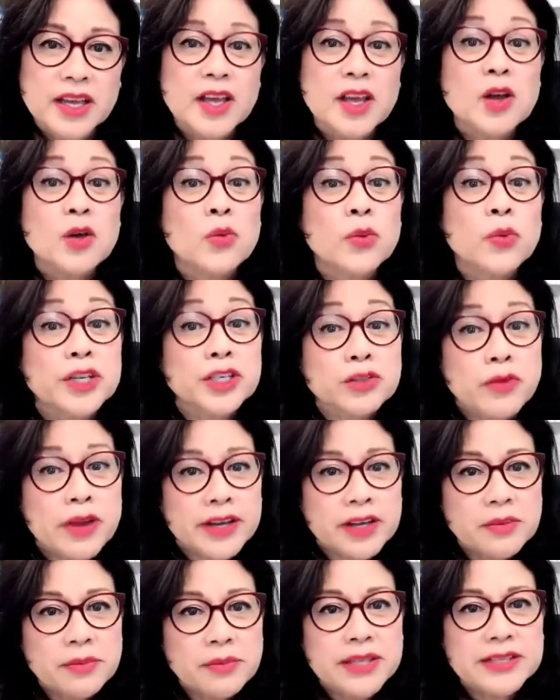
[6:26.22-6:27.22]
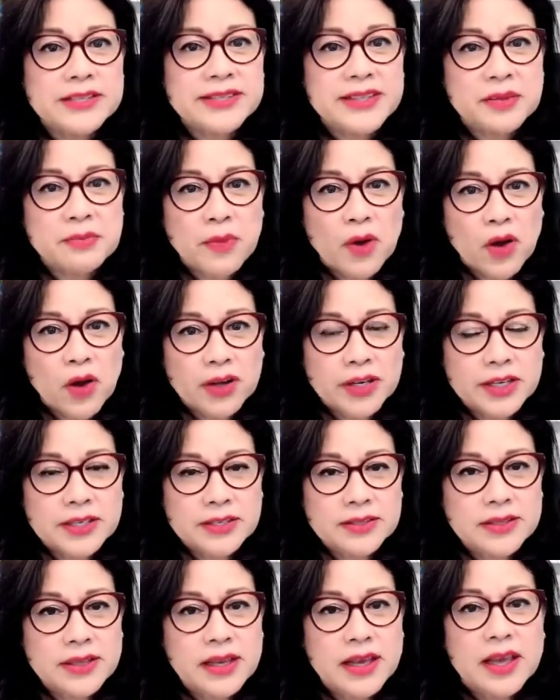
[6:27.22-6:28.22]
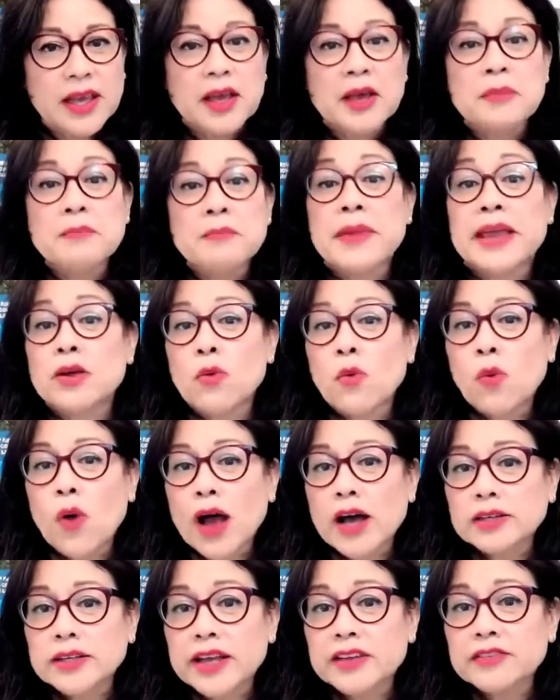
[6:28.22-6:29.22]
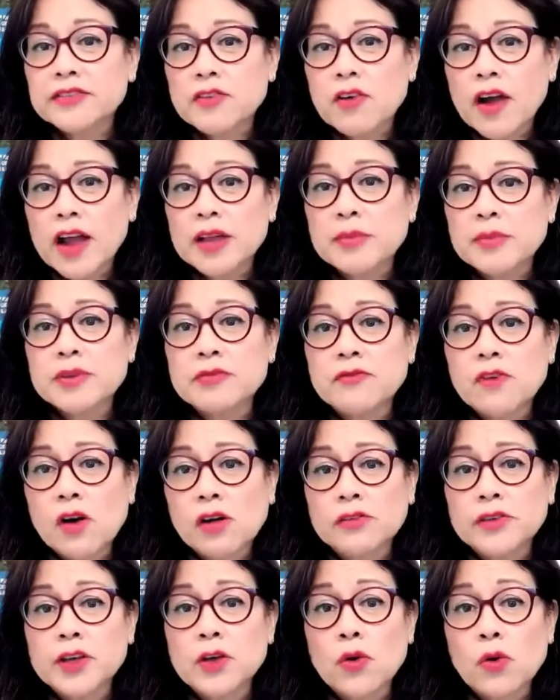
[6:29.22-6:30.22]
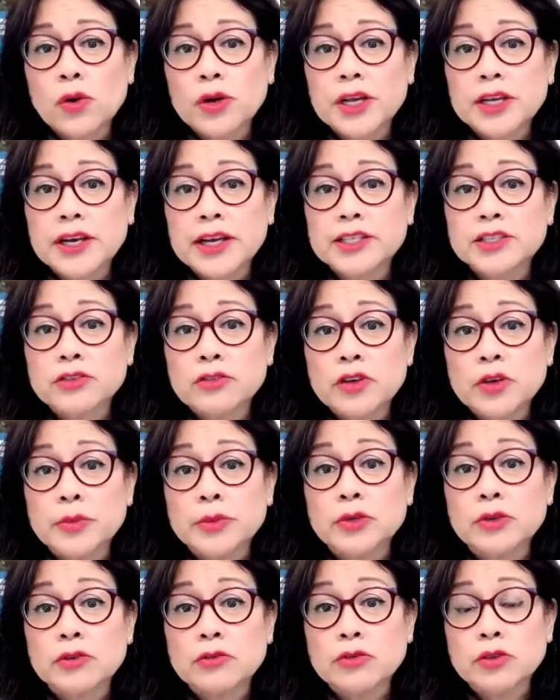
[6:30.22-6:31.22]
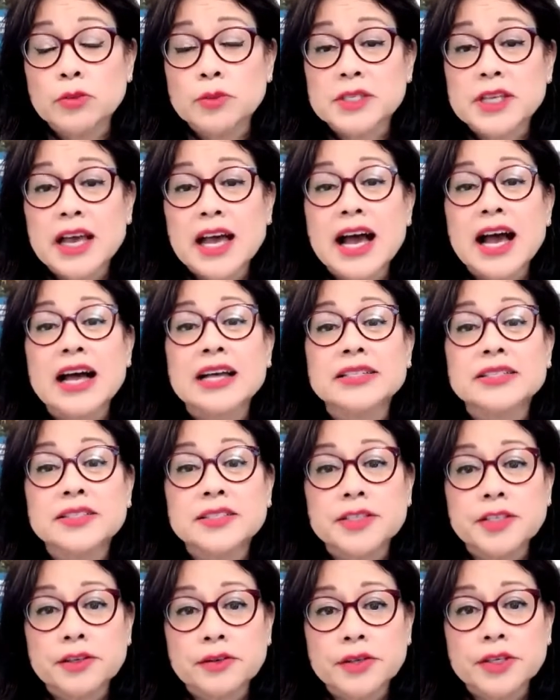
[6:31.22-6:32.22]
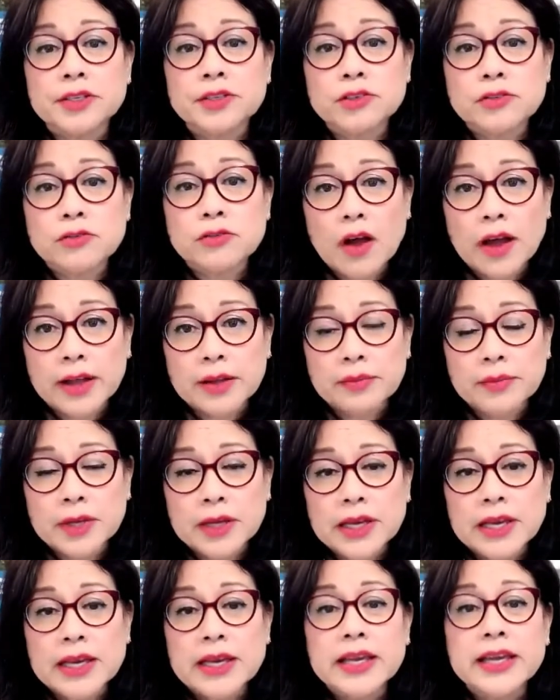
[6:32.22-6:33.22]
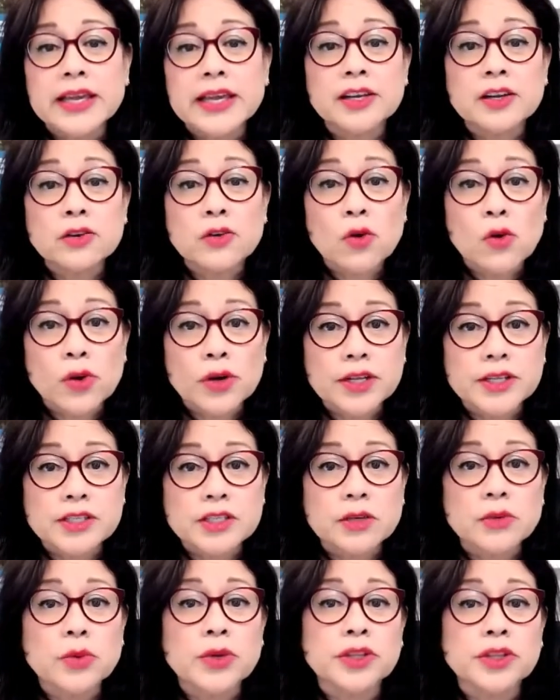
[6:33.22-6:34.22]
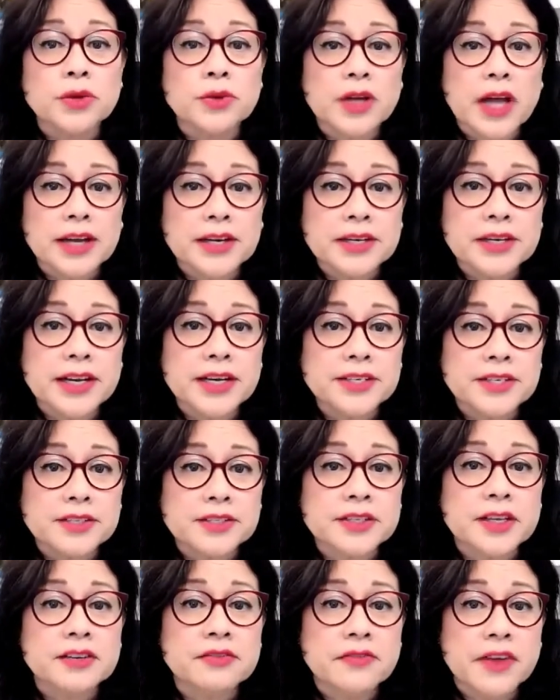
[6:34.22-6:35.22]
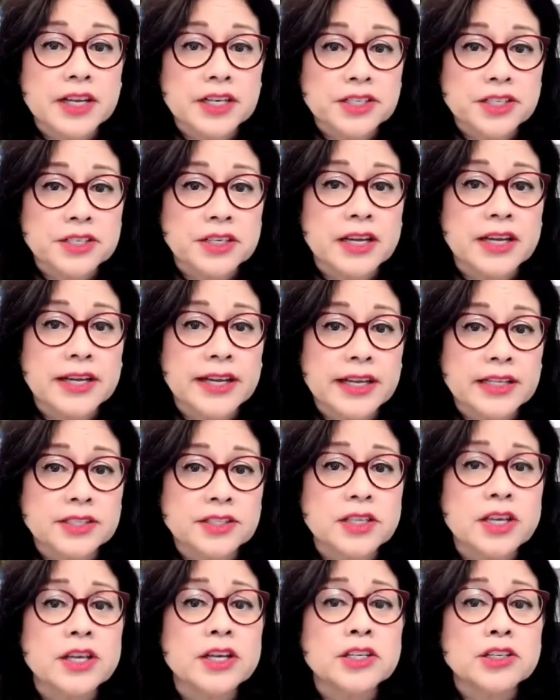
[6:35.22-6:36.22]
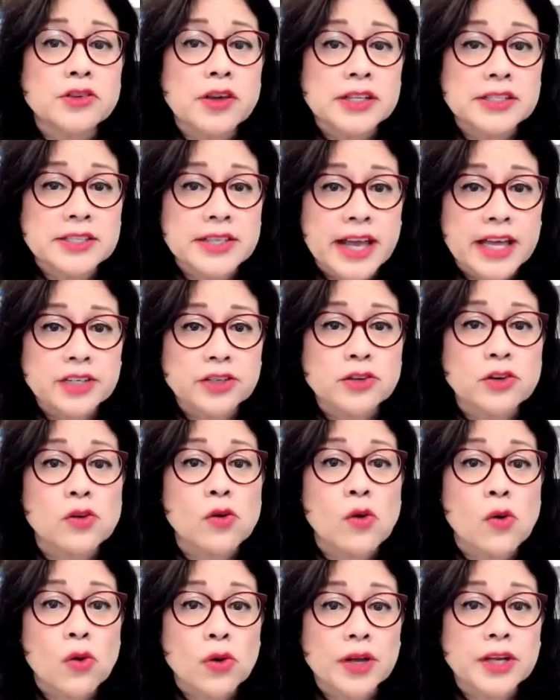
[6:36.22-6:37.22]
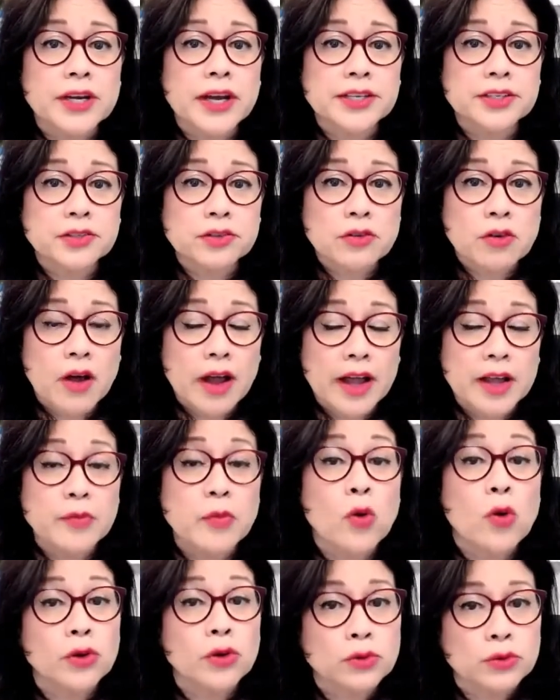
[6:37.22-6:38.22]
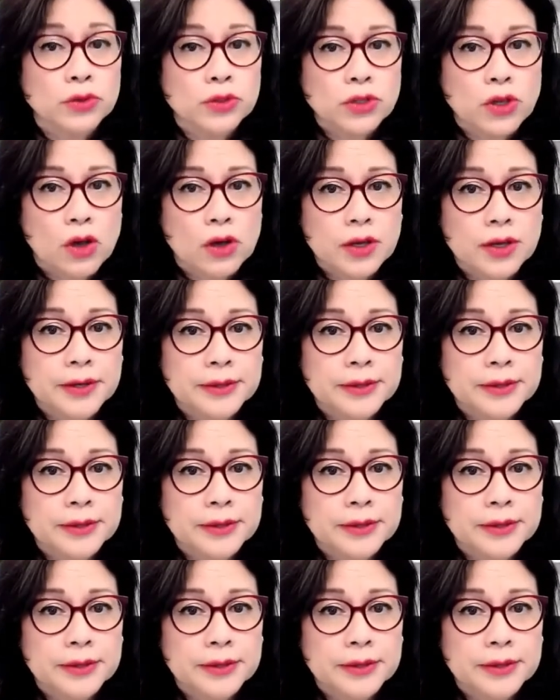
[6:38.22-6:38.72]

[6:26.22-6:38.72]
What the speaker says: which recommends that parties make wildlife crime involving organized criminal groups a serious crime in accordance with the United Nations Convention Against Transnational Organized Crime, or UNTOC.